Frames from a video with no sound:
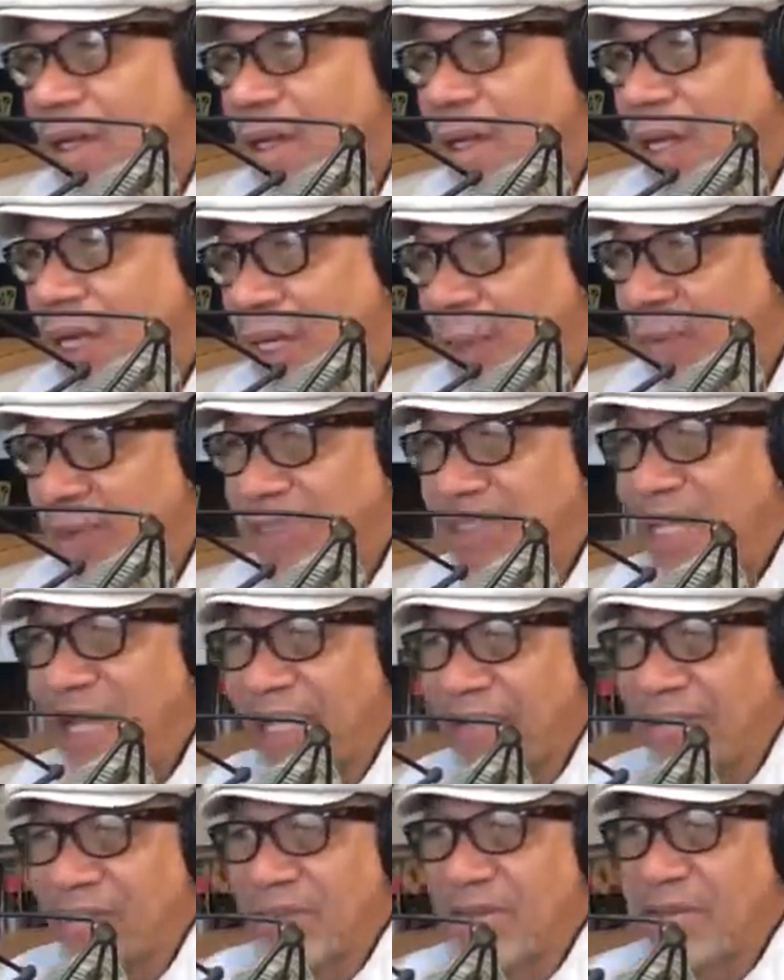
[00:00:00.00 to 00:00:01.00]
It was
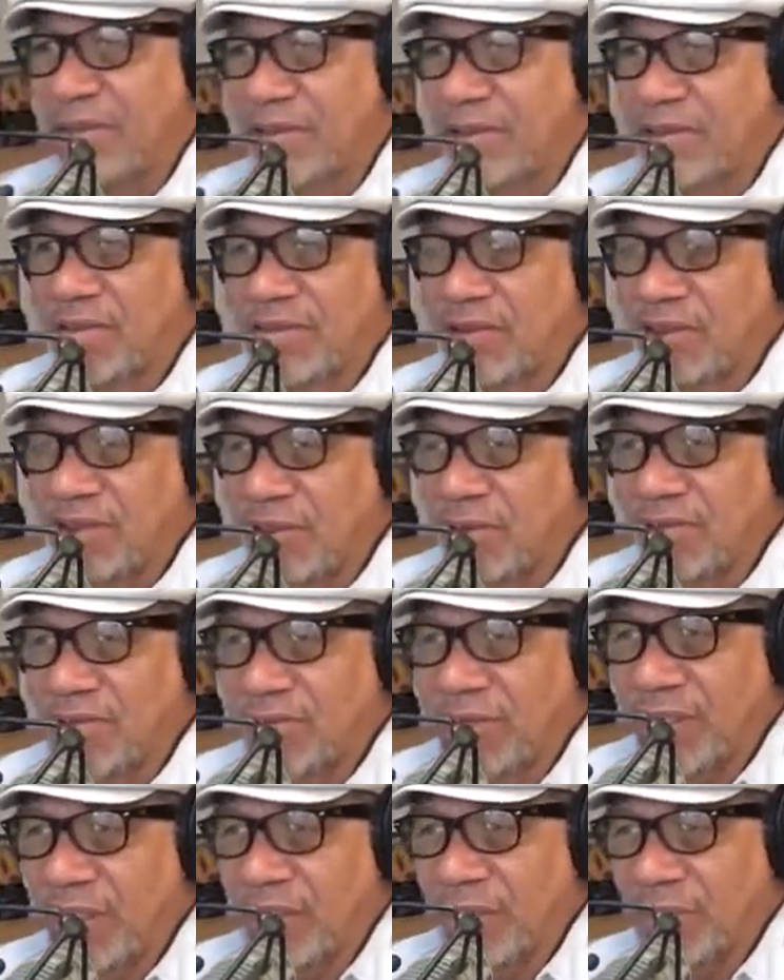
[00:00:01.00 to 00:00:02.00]
not,
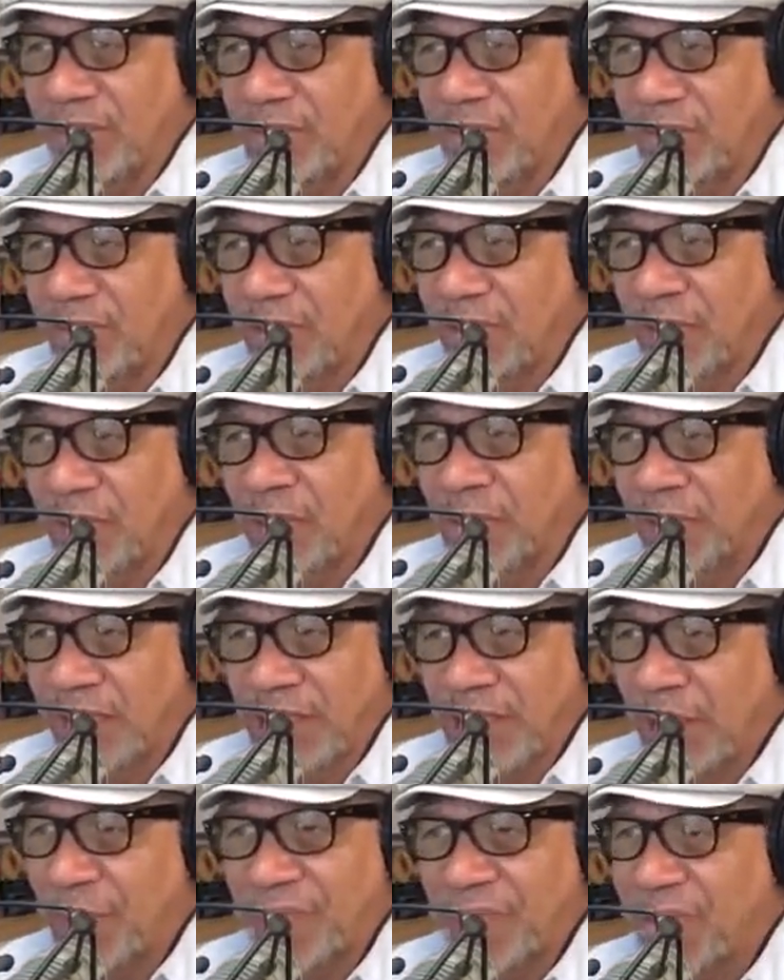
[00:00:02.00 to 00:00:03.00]

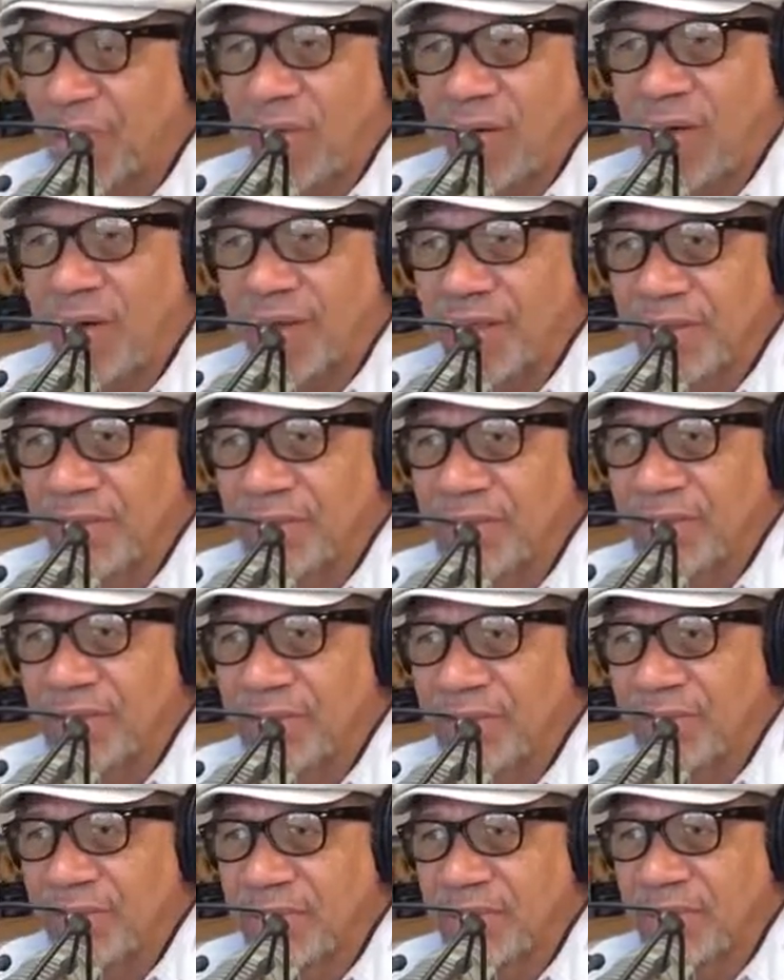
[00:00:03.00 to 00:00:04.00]
there was no order.
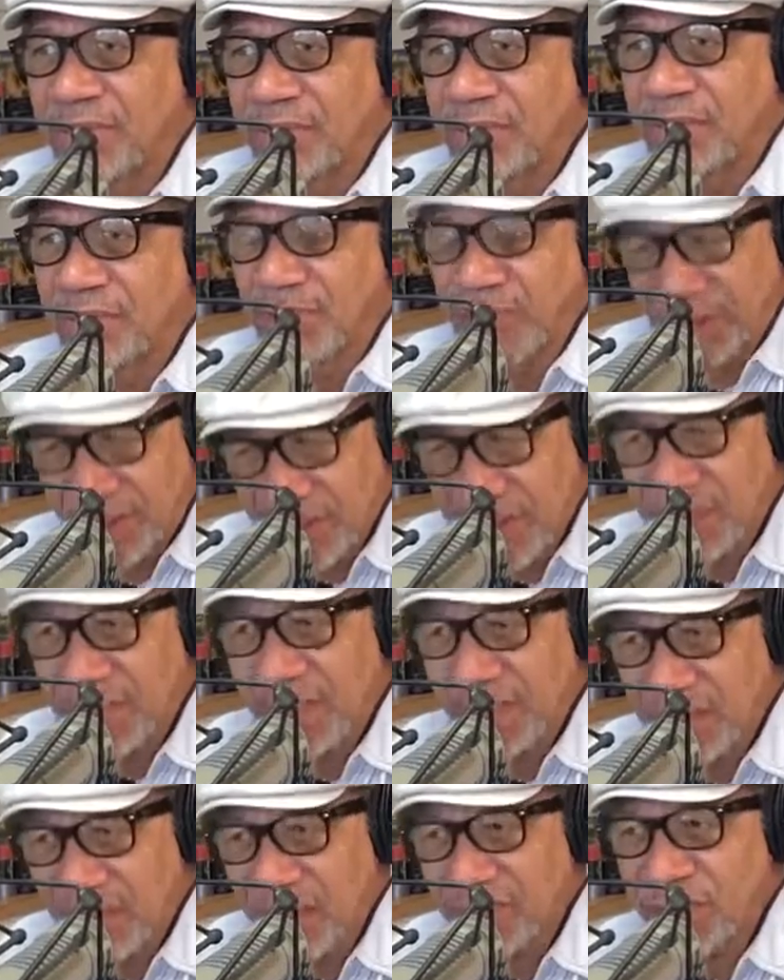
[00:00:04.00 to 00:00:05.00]
The
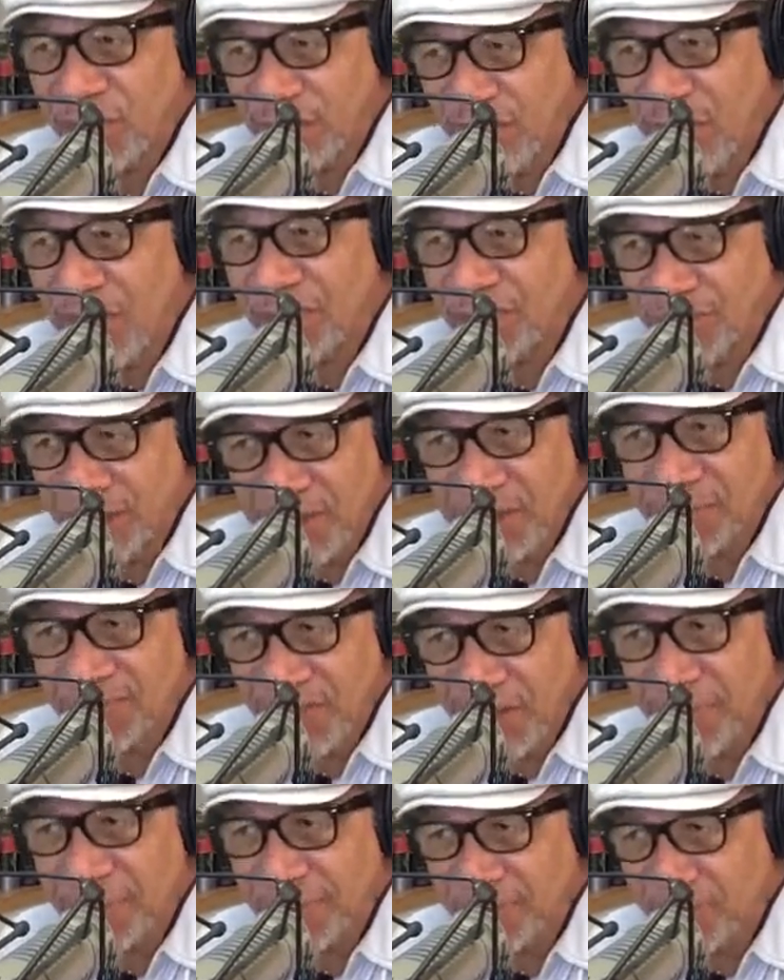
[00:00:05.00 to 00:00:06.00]
consent of the governed is a
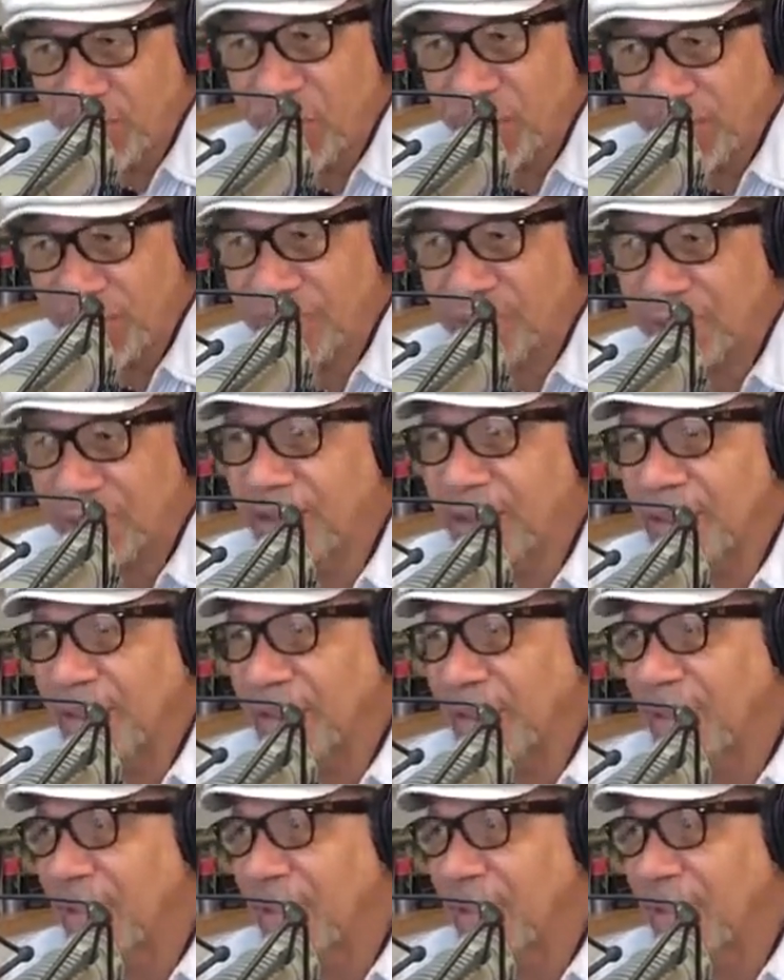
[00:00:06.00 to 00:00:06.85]
very important thing.